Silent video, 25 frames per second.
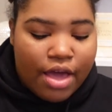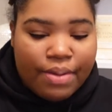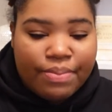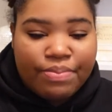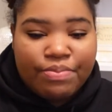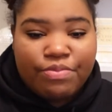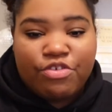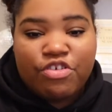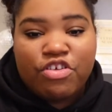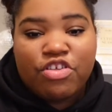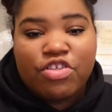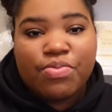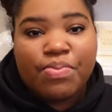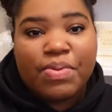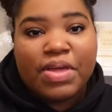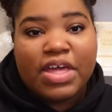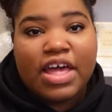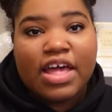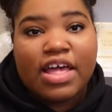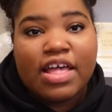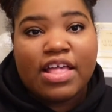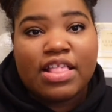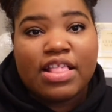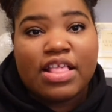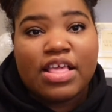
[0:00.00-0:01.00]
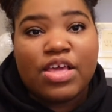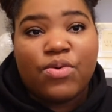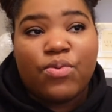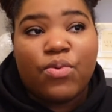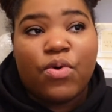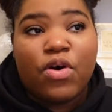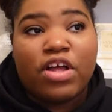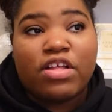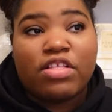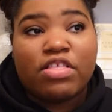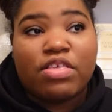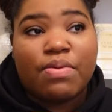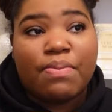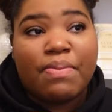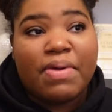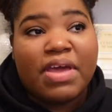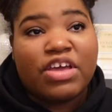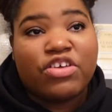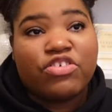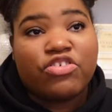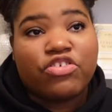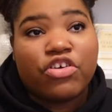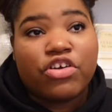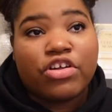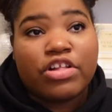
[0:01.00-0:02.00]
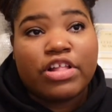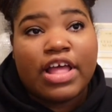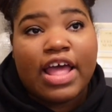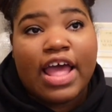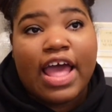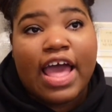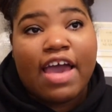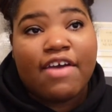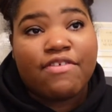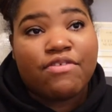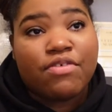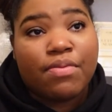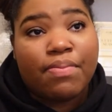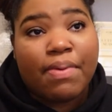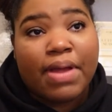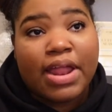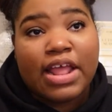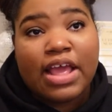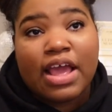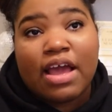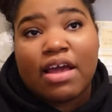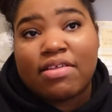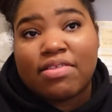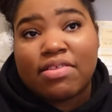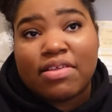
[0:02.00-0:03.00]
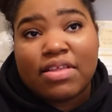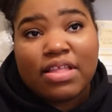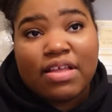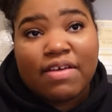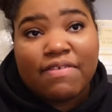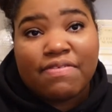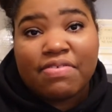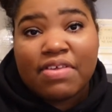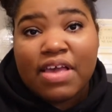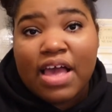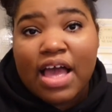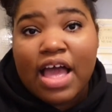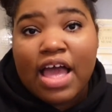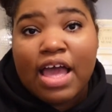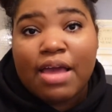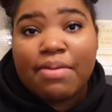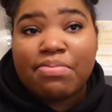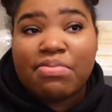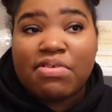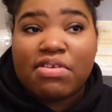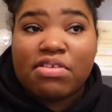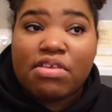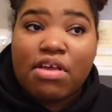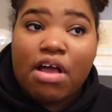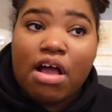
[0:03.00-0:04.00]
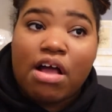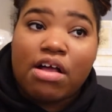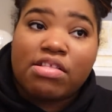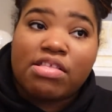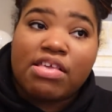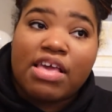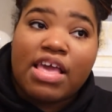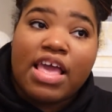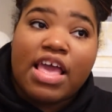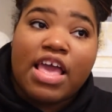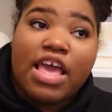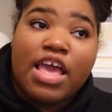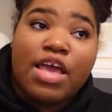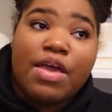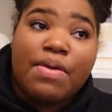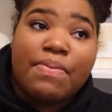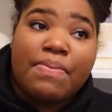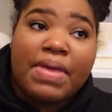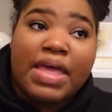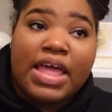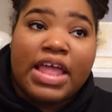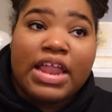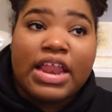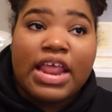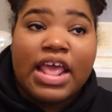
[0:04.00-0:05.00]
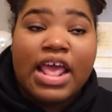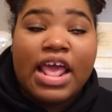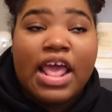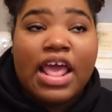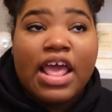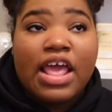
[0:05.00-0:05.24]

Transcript: just because he wanted to make sure that everybody has enough time to talk to him and,